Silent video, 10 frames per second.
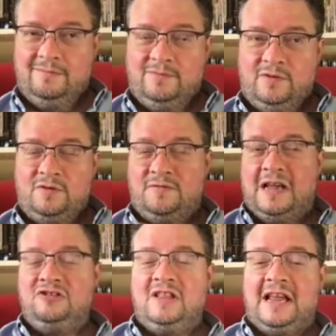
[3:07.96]
just
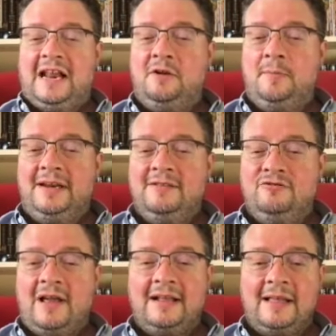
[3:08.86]
fleshing that out a bit, is
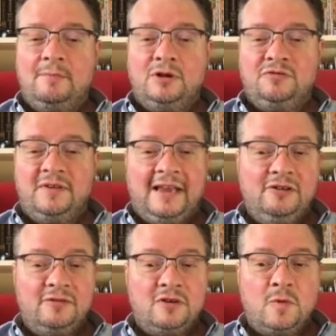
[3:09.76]
drag that much of a
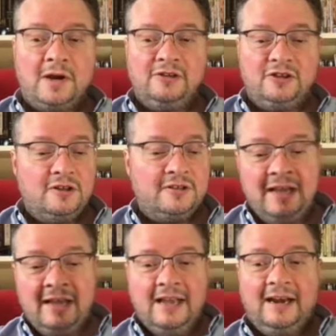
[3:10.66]
hindrance? Why don't you just
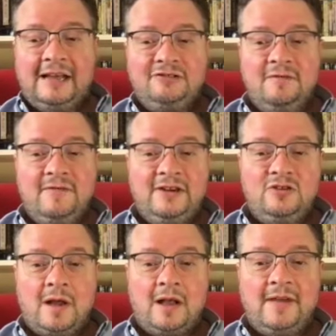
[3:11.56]
lash a
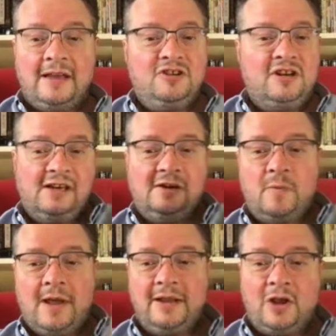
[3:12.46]
V12 engine in it and
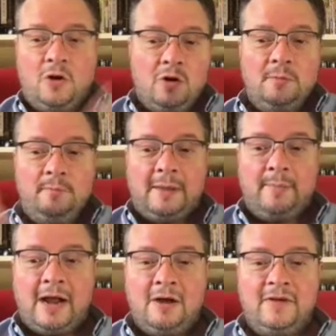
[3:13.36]
away you go, a good big
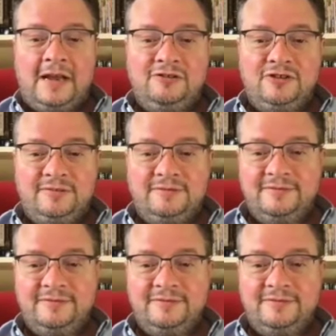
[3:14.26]
powerful engine?